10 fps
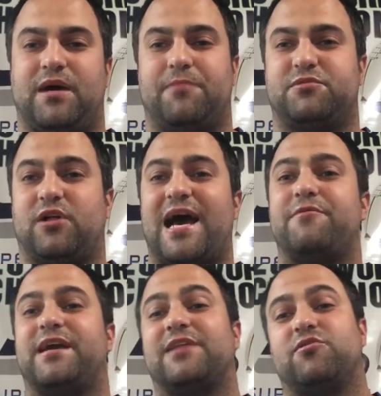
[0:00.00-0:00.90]
I'm glad
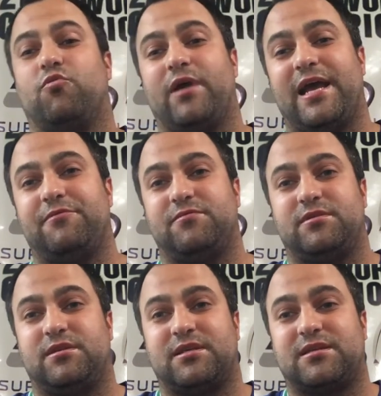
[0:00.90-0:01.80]
we got the win,
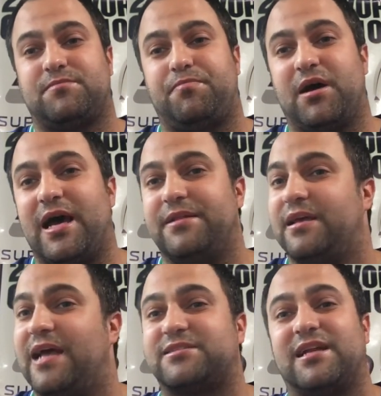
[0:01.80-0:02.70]
but
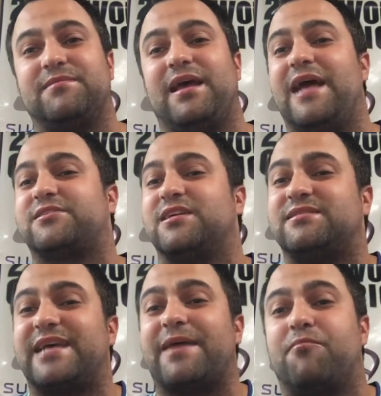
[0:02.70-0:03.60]
it's
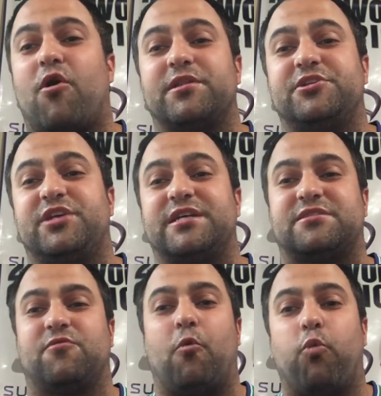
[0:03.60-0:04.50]
gonna take more than
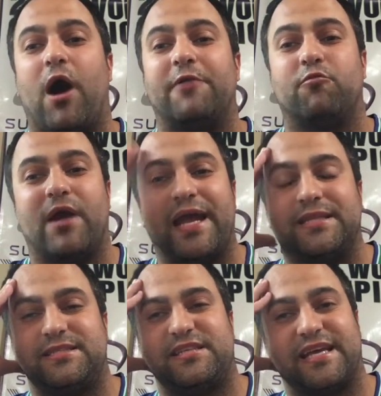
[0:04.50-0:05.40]
just one
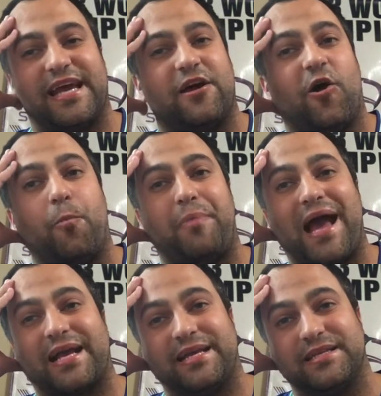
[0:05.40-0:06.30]
win to get hope
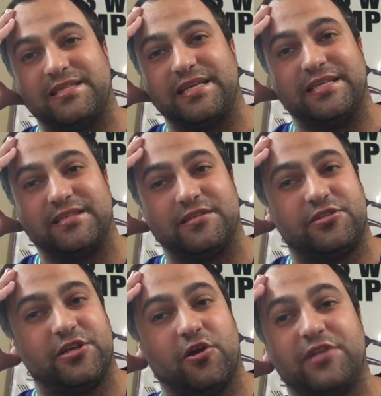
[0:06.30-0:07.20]
back in the season,
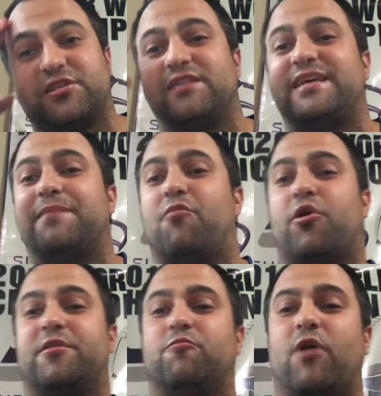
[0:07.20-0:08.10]
too. It's gonna take
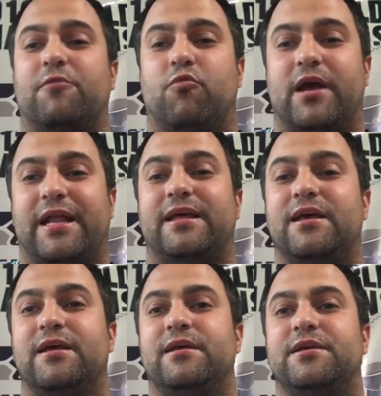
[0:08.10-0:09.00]
more than one win,
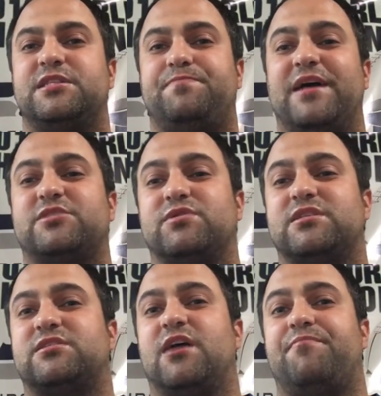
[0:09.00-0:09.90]
especially with
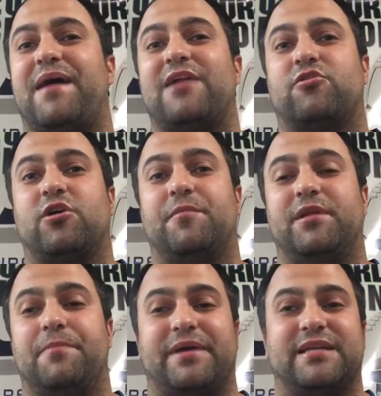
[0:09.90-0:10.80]
this tough battle
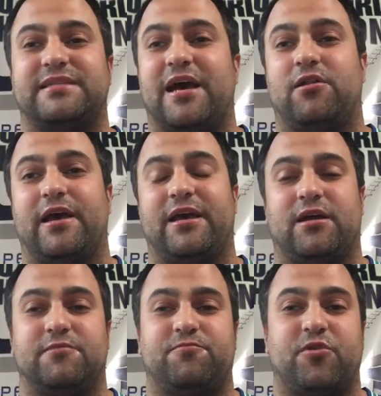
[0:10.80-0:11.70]
coming up against LA
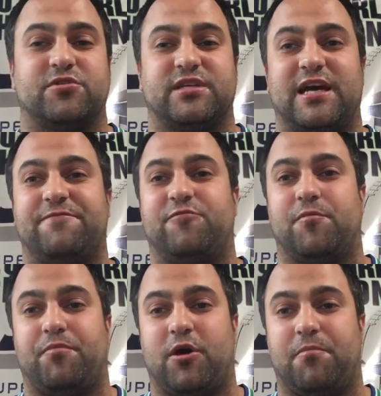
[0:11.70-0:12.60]
on Thursday Night
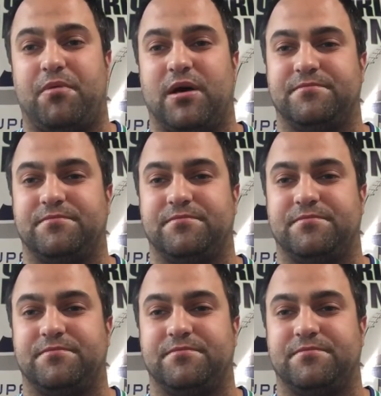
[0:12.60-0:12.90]
Football. But